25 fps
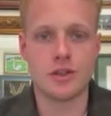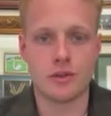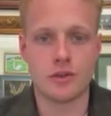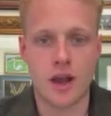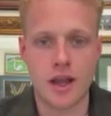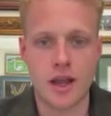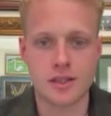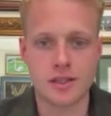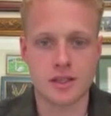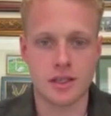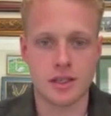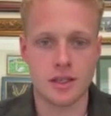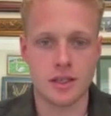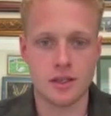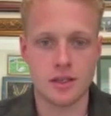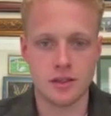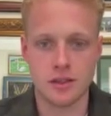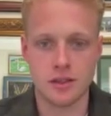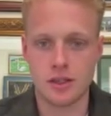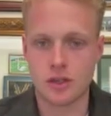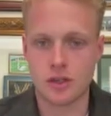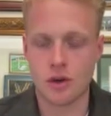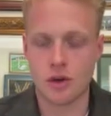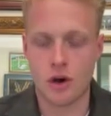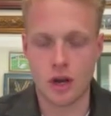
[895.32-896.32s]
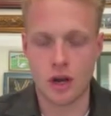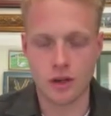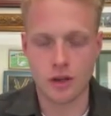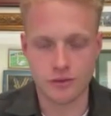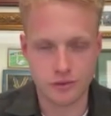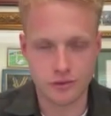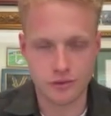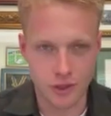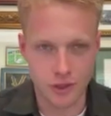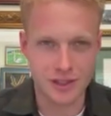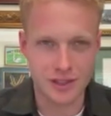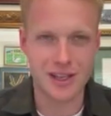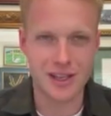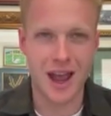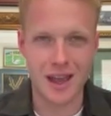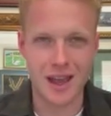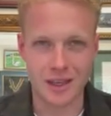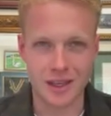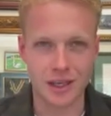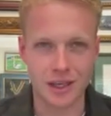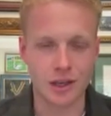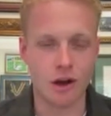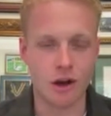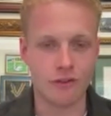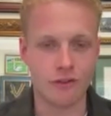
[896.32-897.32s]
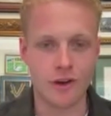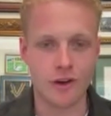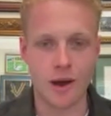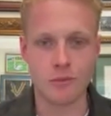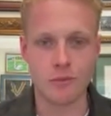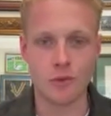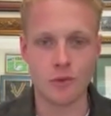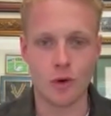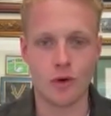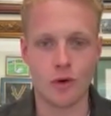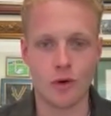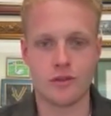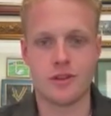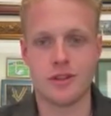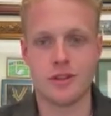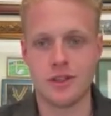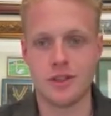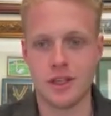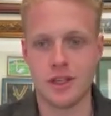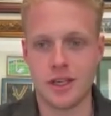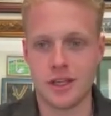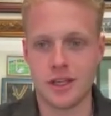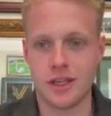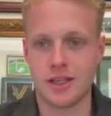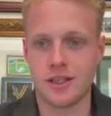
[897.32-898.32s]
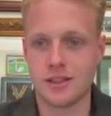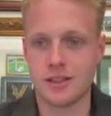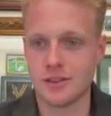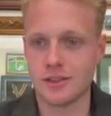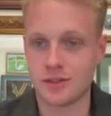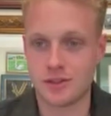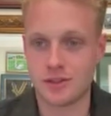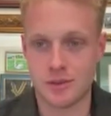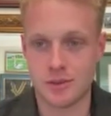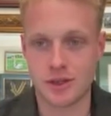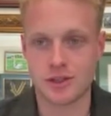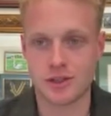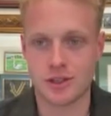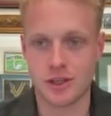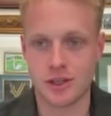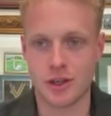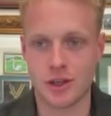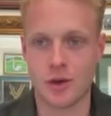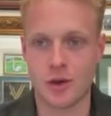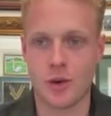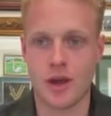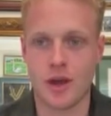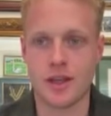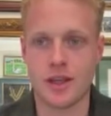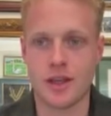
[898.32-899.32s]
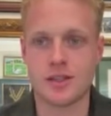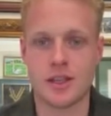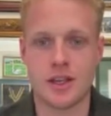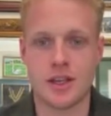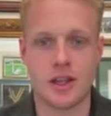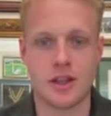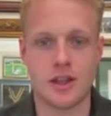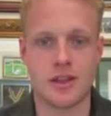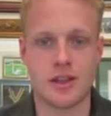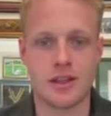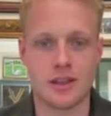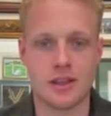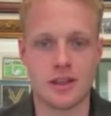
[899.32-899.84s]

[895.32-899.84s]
racing kind of, taking off up north especially in Queensland, I think